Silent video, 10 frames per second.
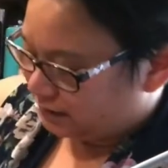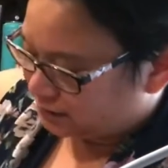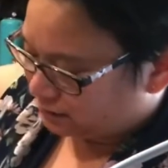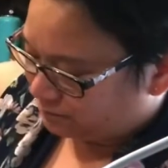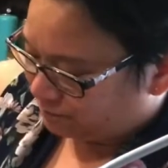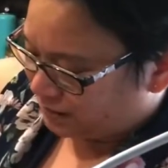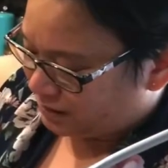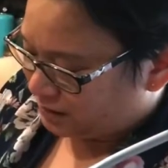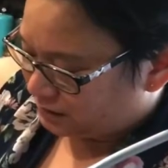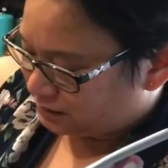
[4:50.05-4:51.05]
So
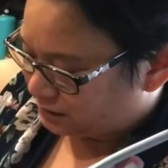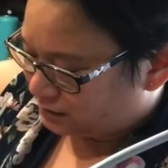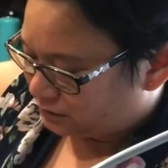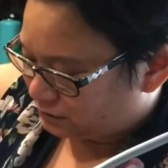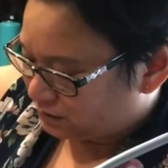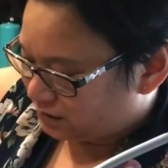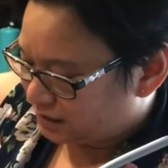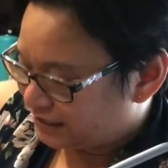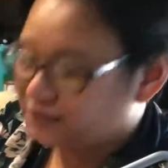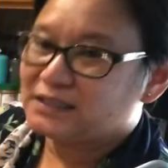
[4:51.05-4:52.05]
I
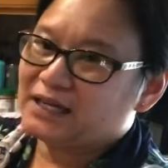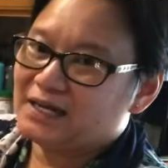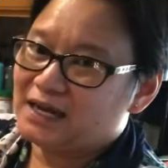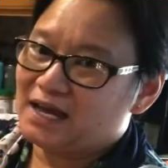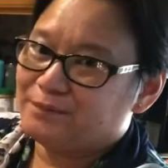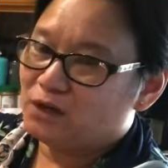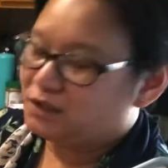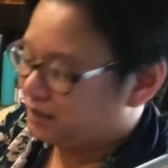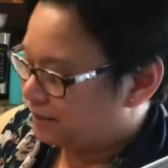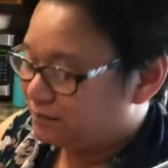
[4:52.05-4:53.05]
just kind of eyeball
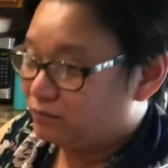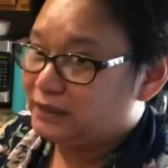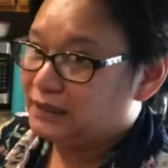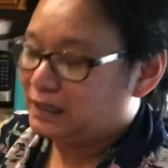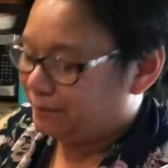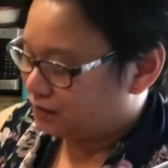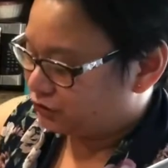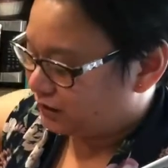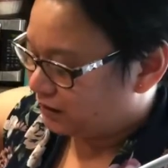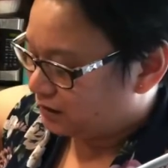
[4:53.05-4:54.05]
it. I'm really not
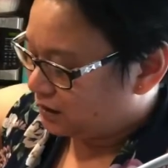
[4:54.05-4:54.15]
measuring it.